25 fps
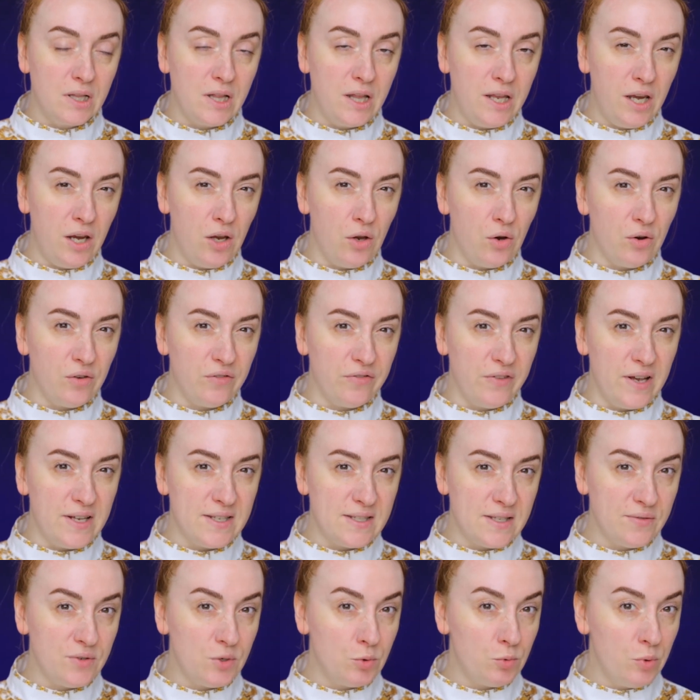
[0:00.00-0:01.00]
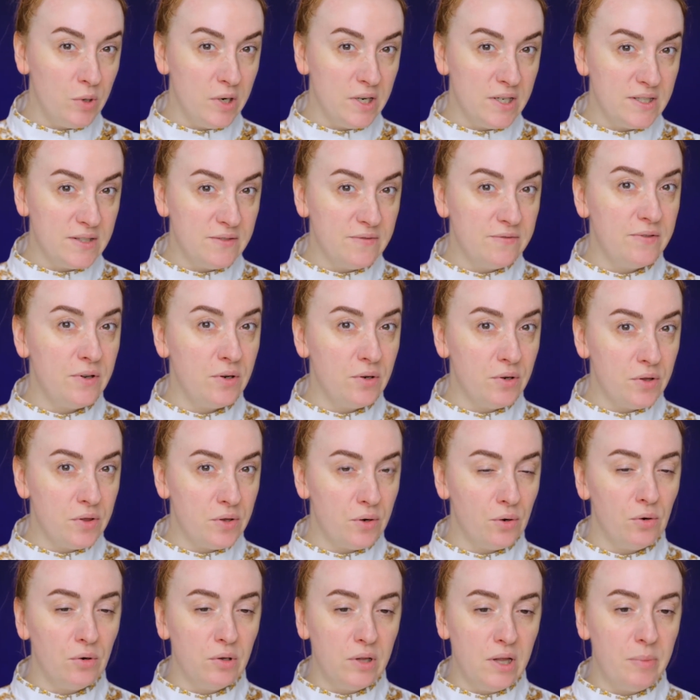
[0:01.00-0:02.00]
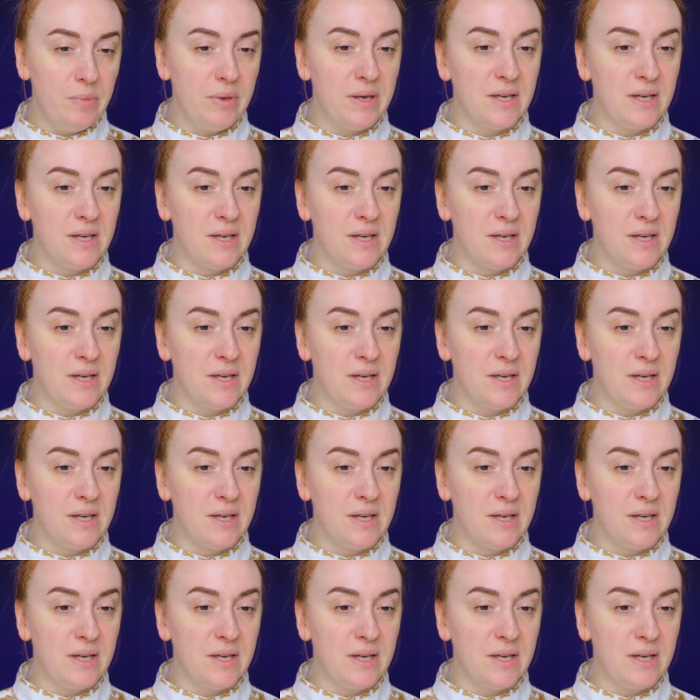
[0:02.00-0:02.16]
cleaning your face afterwards very thoroughly,